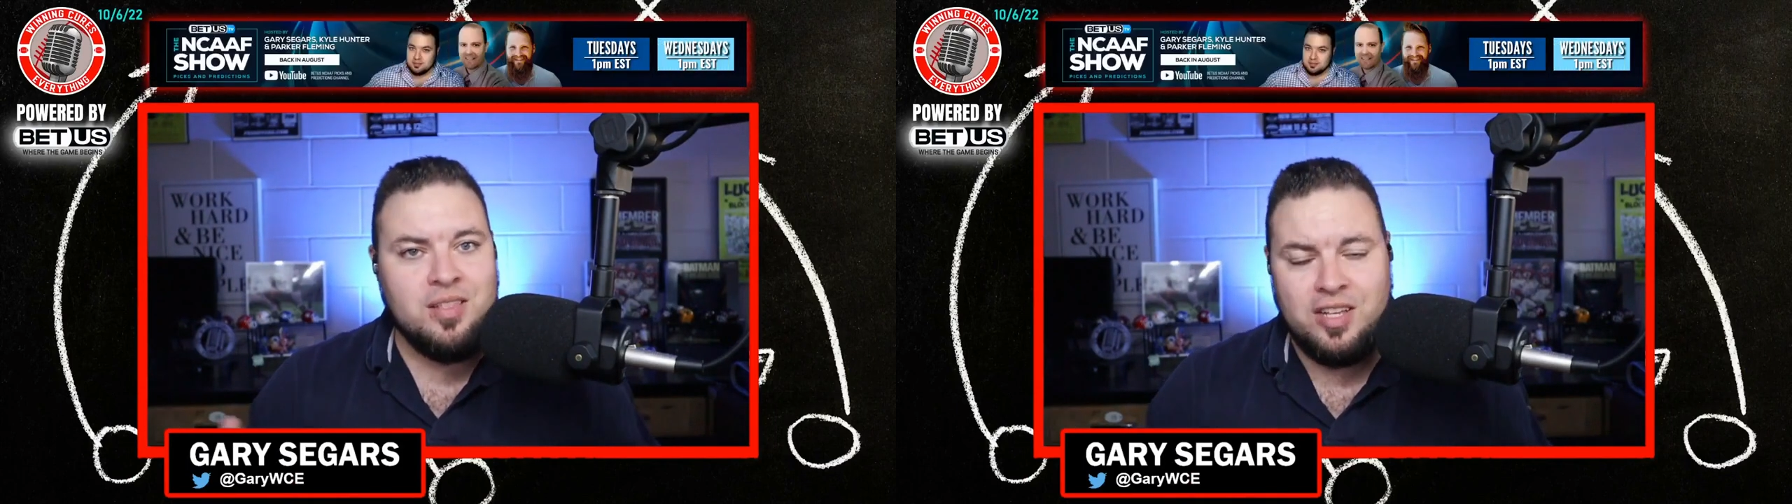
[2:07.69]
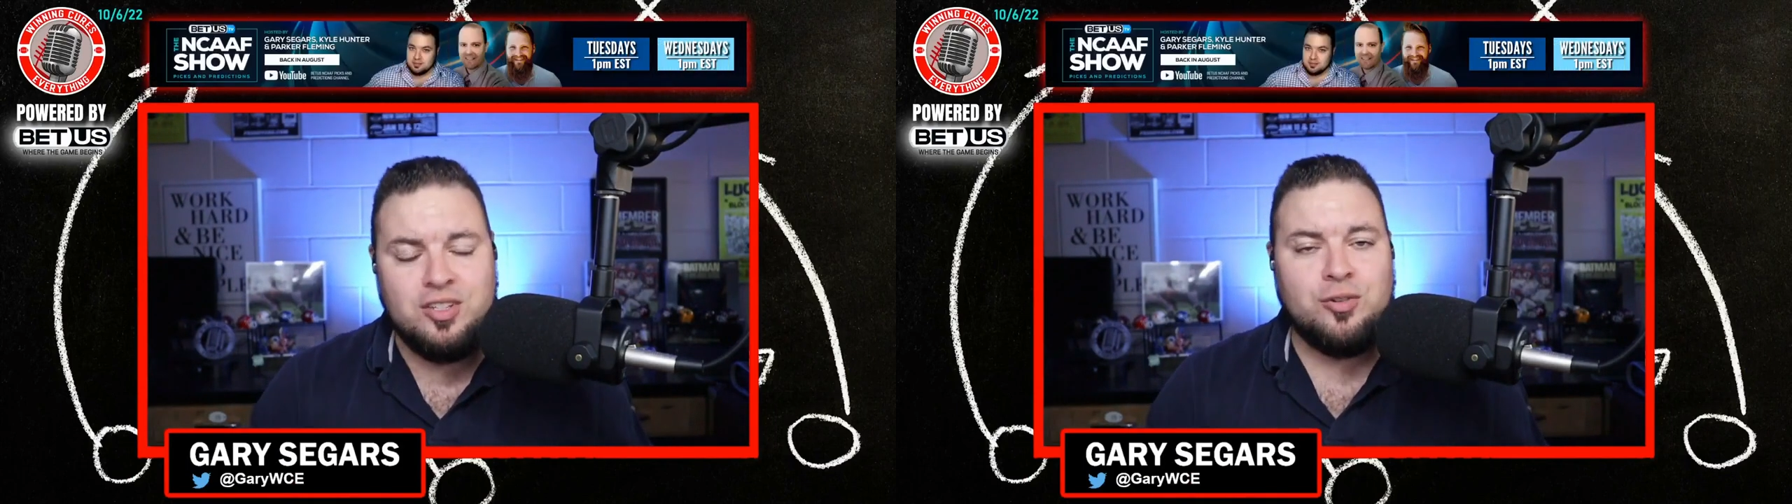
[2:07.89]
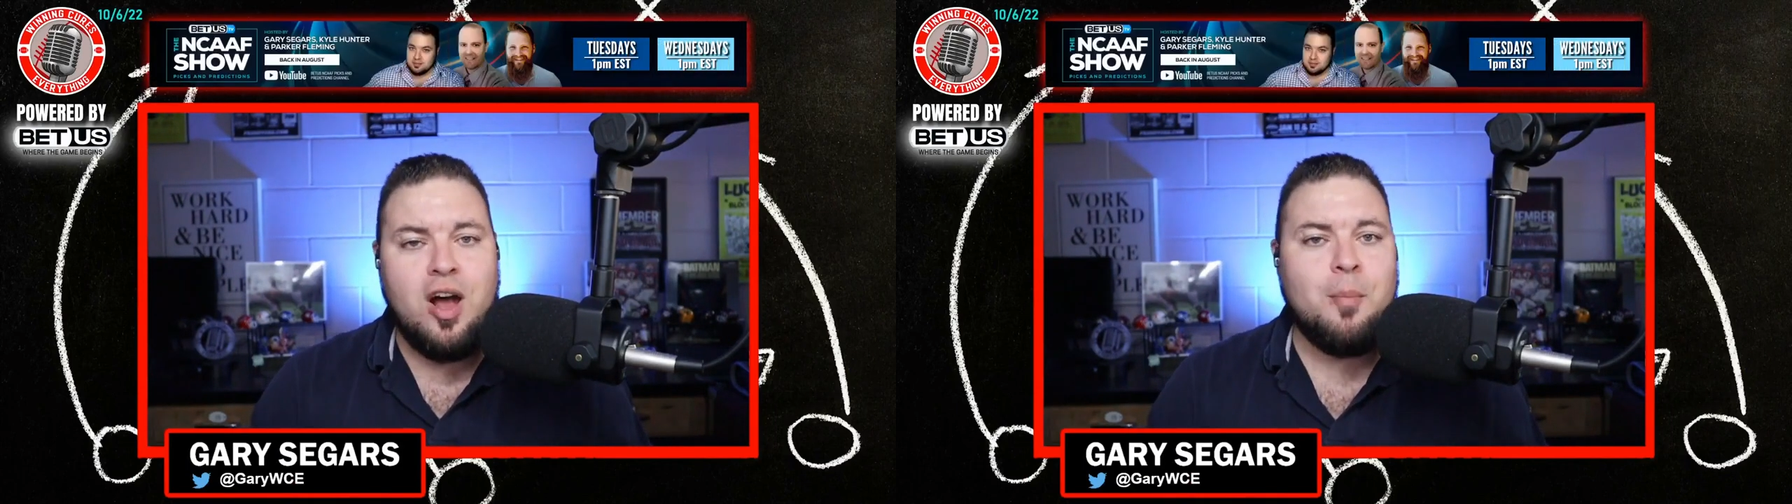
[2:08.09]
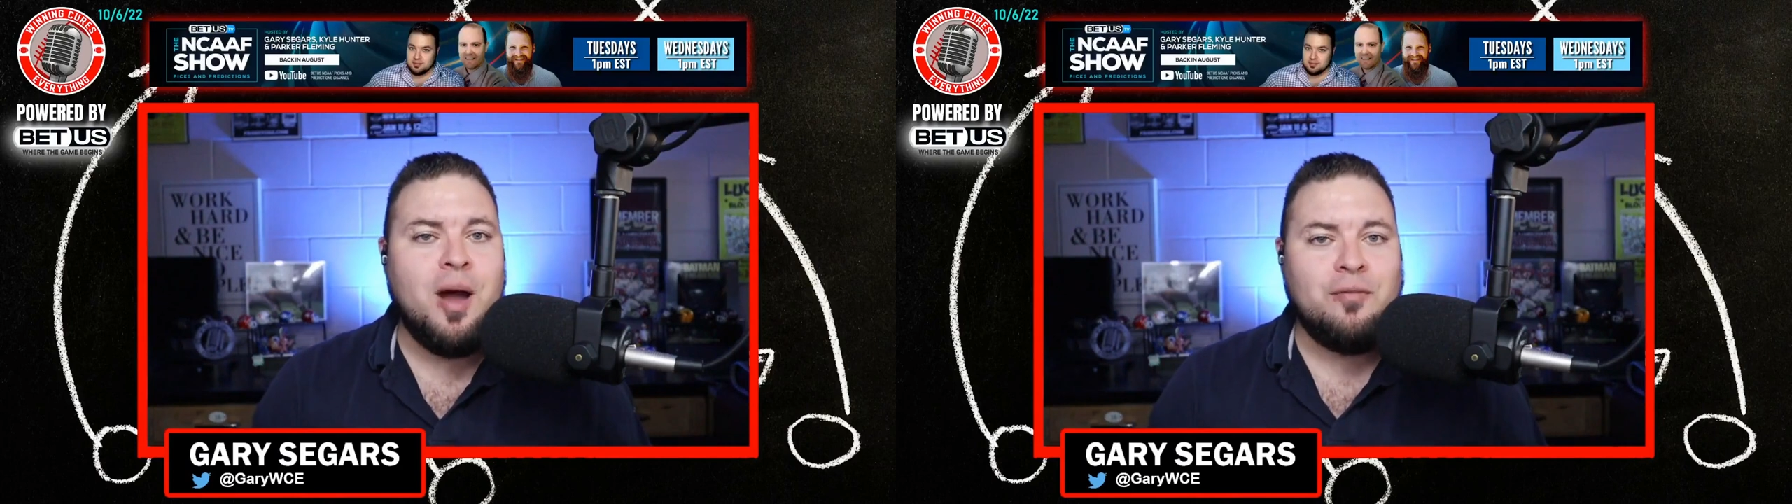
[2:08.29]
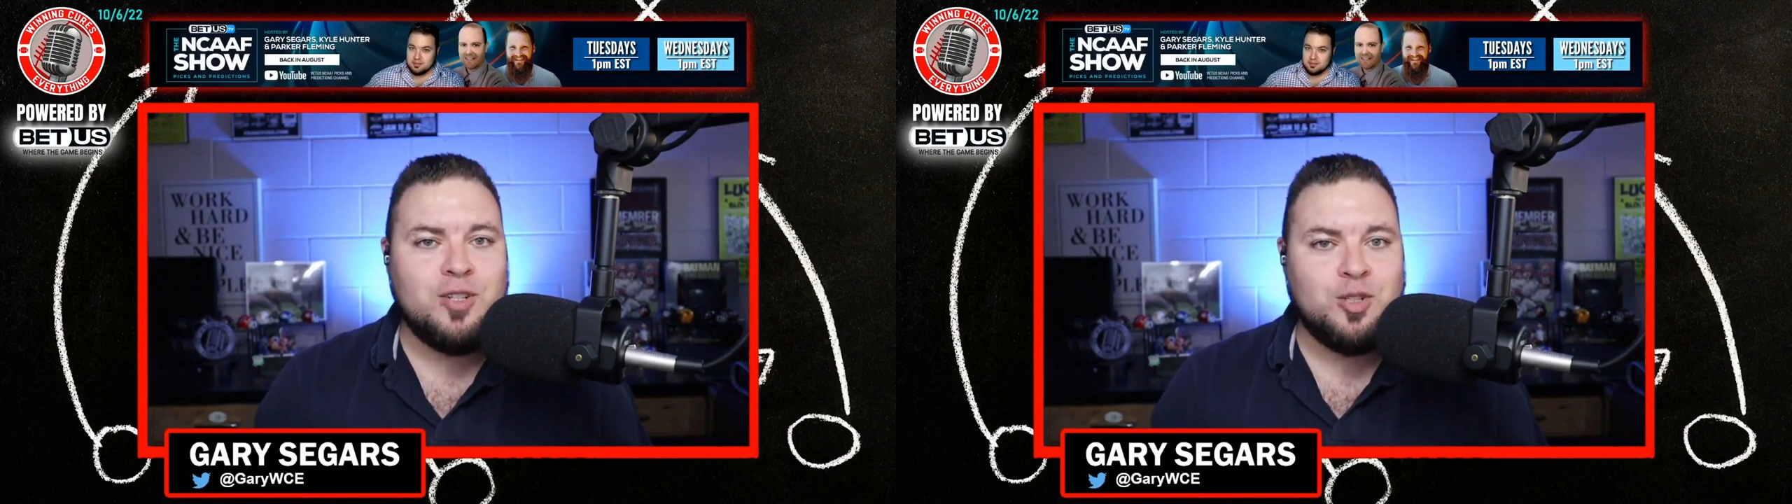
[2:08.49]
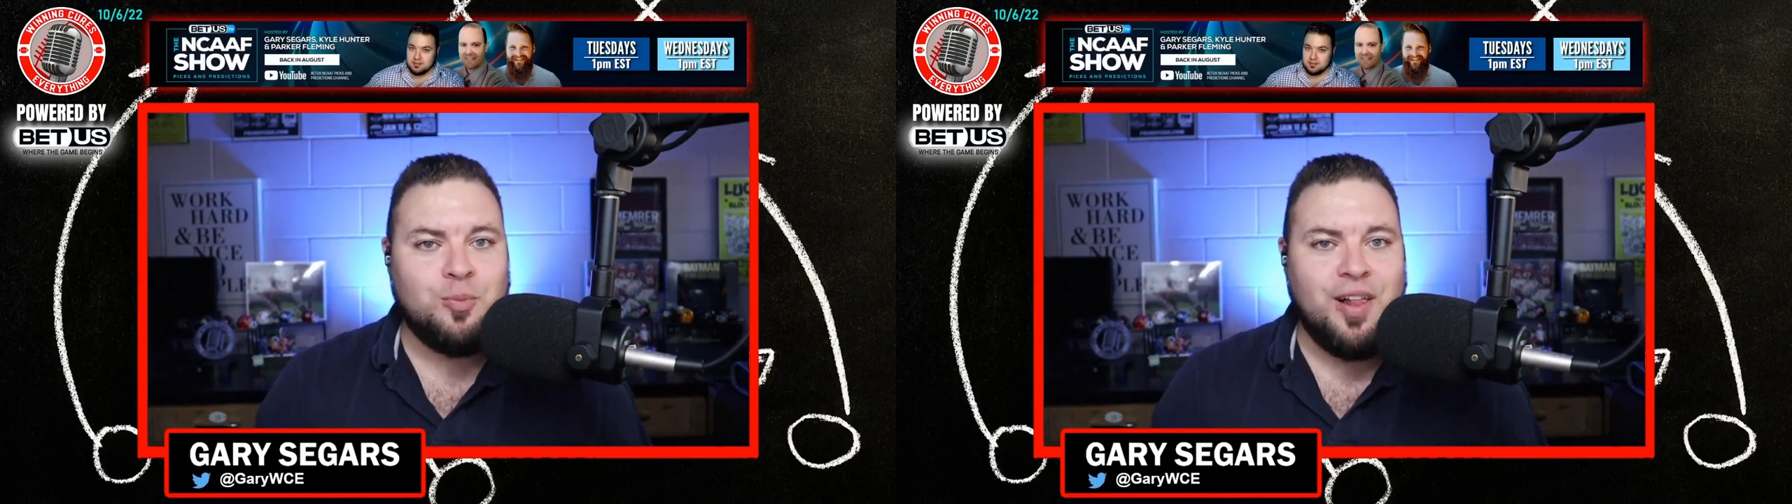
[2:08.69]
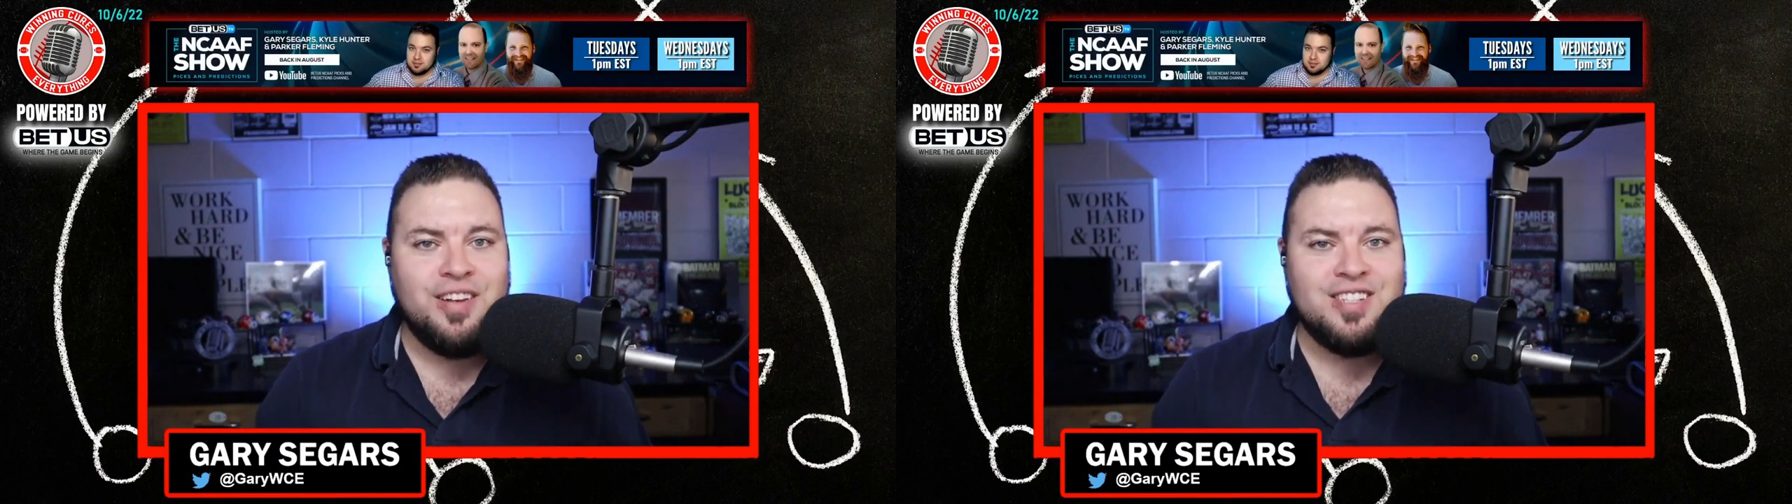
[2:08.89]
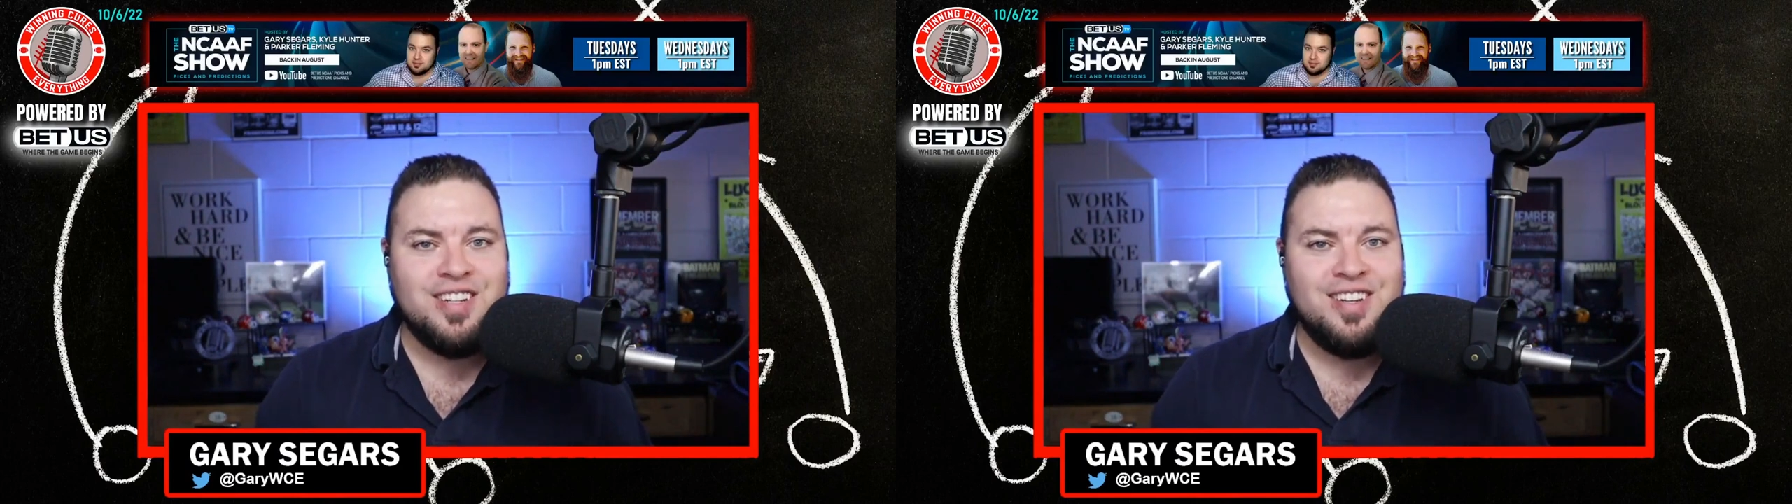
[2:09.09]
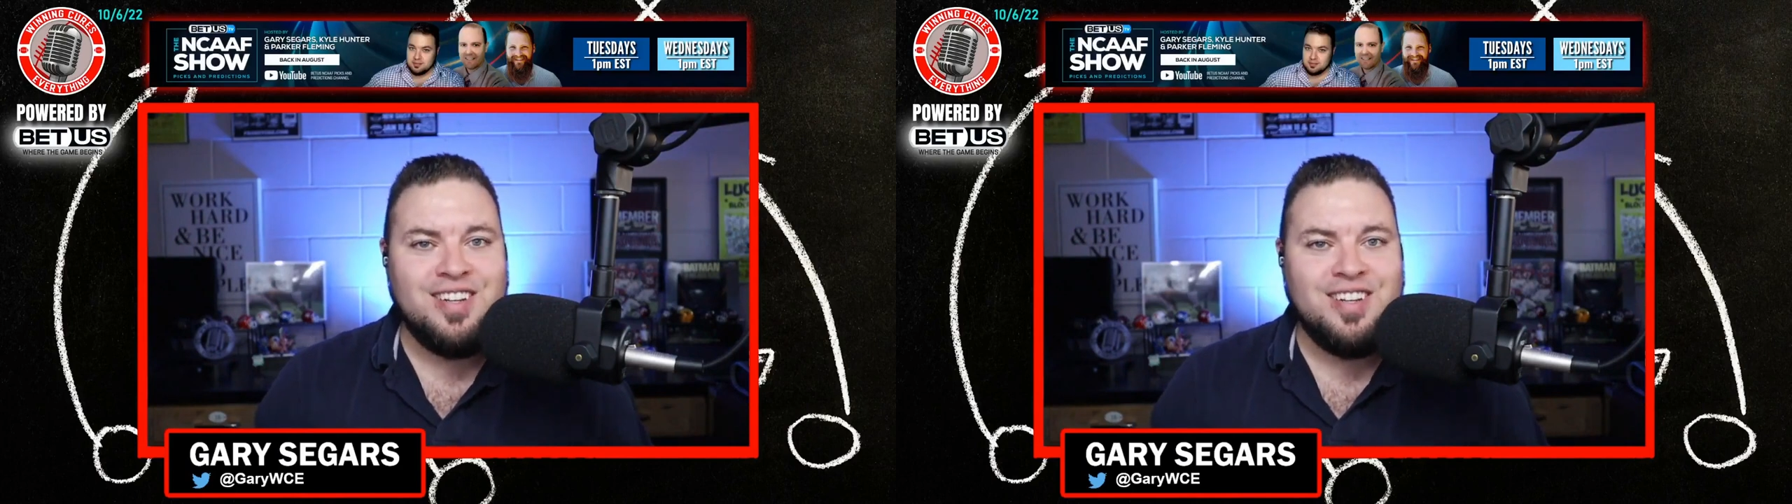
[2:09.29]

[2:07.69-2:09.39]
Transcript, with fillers: these are not my official plays.